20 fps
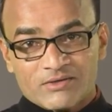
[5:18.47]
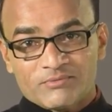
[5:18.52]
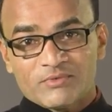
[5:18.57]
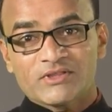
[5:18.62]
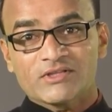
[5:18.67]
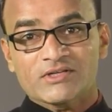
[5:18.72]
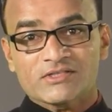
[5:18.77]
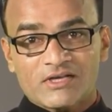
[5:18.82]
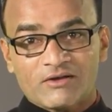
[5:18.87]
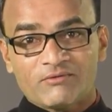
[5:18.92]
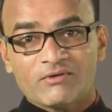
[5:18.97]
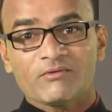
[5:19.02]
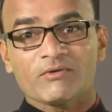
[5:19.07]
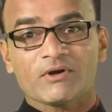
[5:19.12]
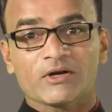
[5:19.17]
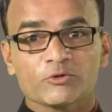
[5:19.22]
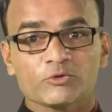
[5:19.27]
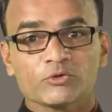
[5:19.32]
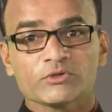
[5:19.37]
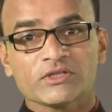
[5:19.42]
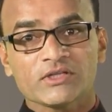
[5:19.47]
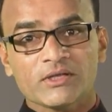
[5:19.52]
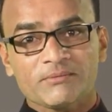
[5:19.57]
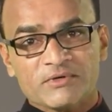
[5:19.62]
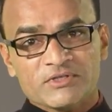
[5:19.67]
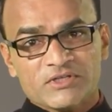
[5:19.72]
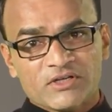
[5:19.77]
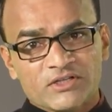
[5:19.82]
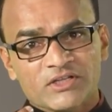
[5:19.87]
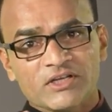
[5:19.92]
then I will be in a better
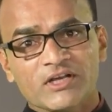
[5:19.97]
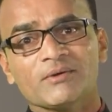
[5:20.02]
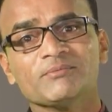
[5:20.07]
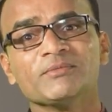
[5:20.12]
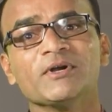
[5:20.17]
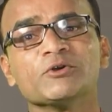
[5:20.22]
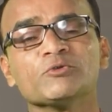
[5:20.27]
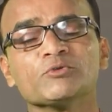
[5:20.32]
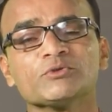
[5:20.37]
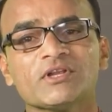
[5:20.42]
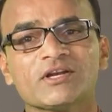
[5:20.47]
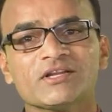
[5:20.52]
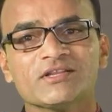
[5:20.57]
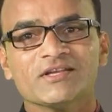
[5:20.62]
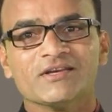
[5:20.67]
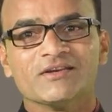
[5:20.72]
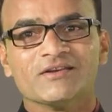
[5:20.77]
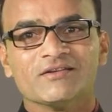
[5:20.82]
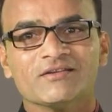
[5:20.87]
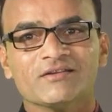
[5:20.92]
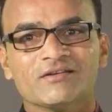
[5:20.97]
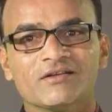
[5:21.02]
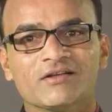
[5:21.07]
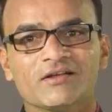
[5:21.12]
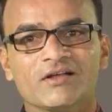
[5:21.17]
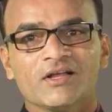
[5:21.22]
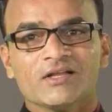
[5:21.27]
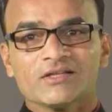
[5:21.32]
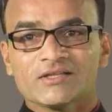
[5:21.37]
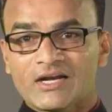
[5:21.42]
position than the person